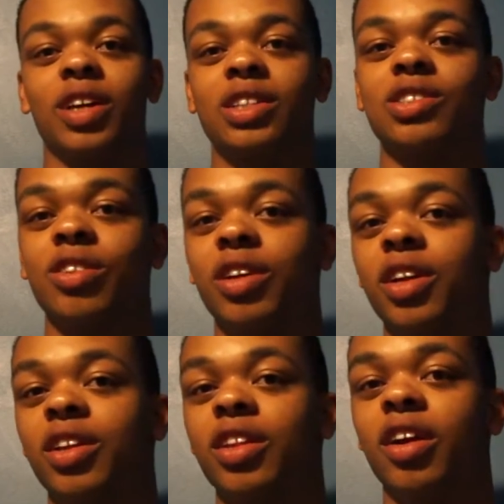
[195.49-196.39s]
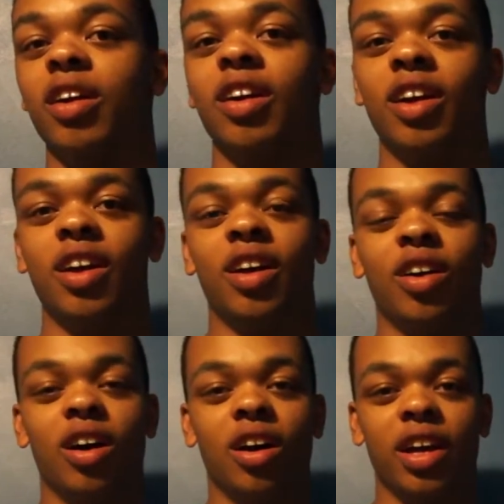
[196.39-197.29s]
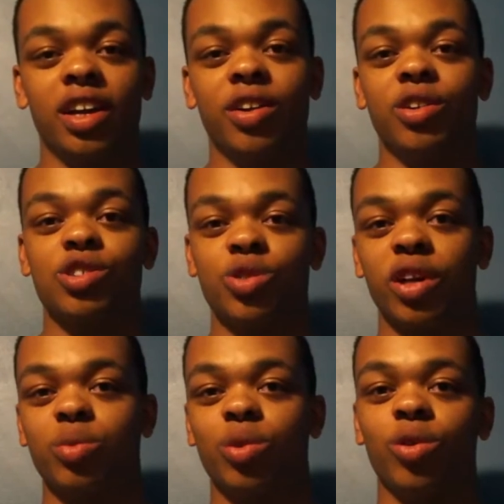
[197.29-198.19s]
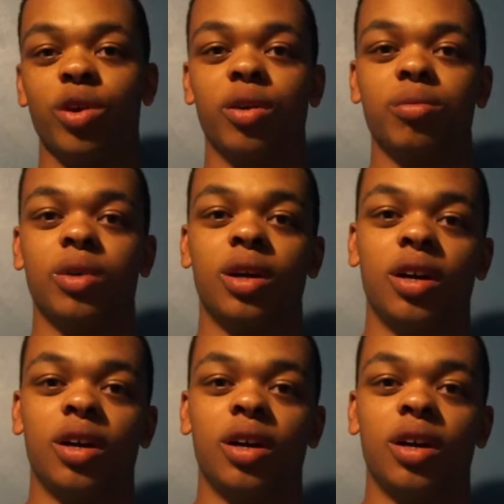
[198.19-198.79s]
inserting it in there into your strength program,